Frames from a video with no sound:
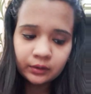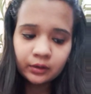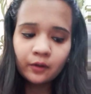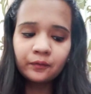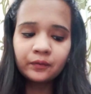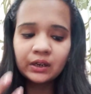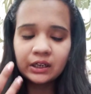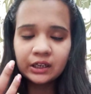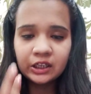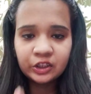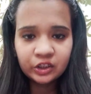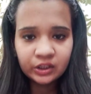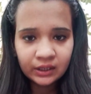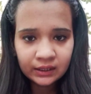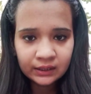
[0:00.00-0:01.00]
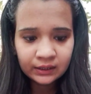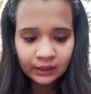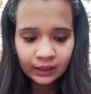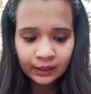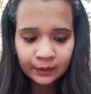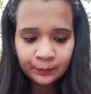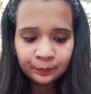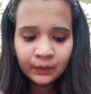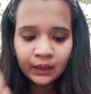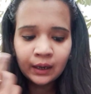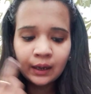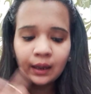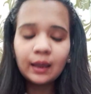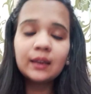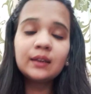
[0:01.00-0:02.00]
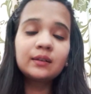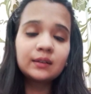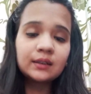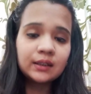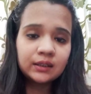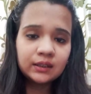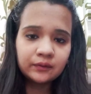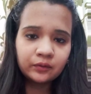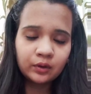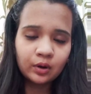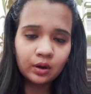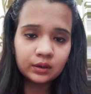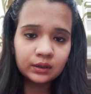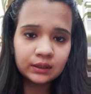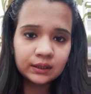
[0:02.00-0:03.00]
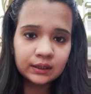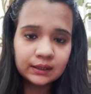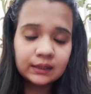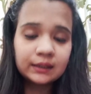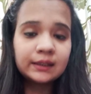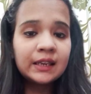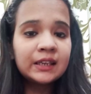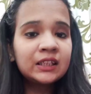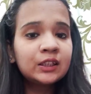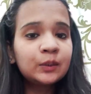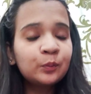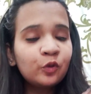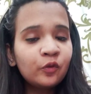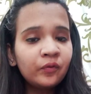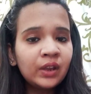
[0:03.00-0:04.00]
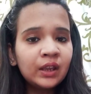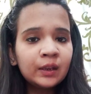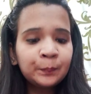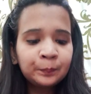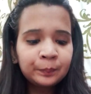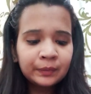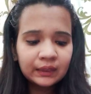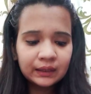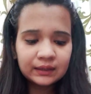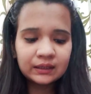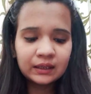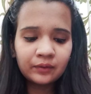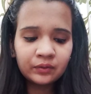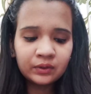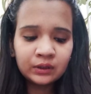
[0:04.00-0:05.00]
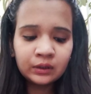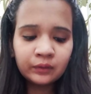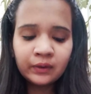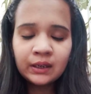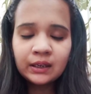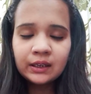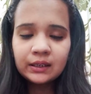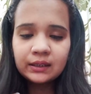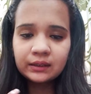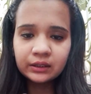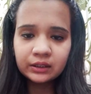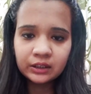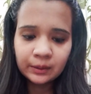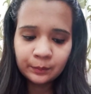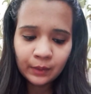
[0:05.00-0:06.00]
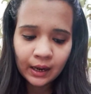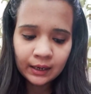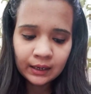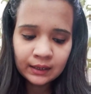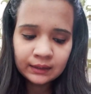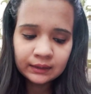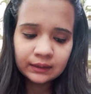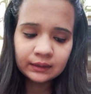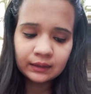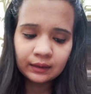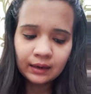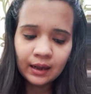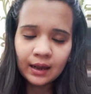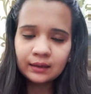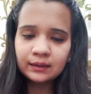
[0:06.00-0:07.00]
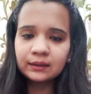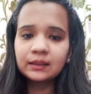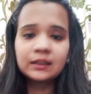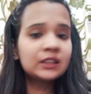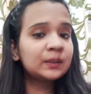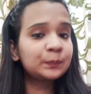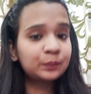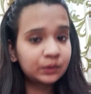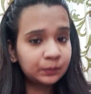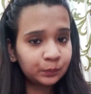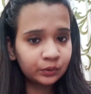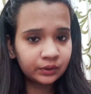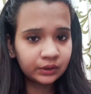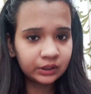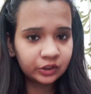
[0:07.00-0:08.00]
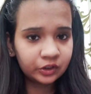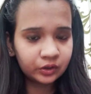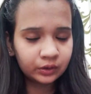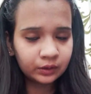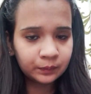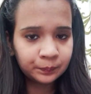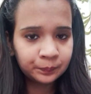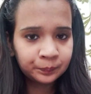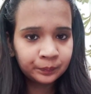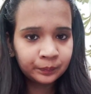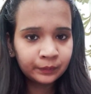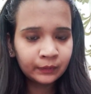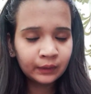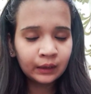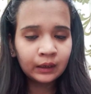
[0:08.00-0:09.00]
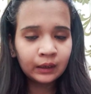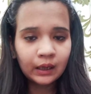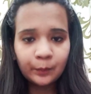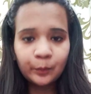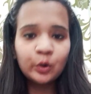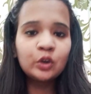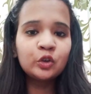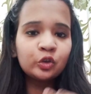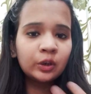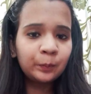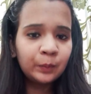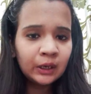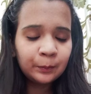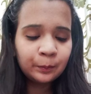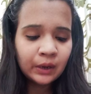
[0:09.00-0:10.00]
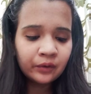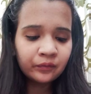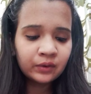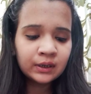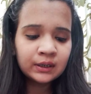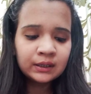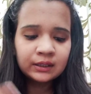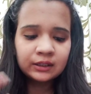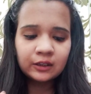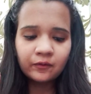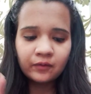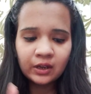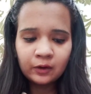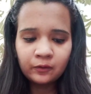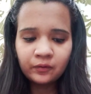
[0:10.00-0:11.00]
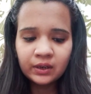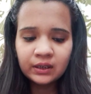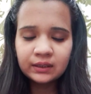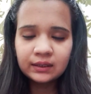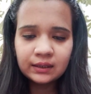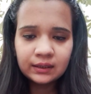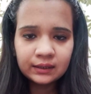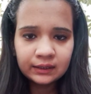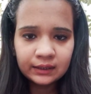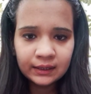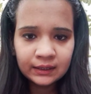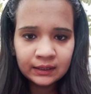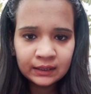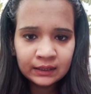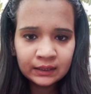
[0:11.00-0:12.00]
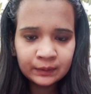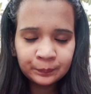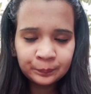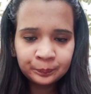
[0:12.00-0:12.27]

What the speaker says: of condition and time, and relative clauses. Next, moving, the seventh one is determiners, and the last is preposition. I'm going to repeat my words. The very first is tense,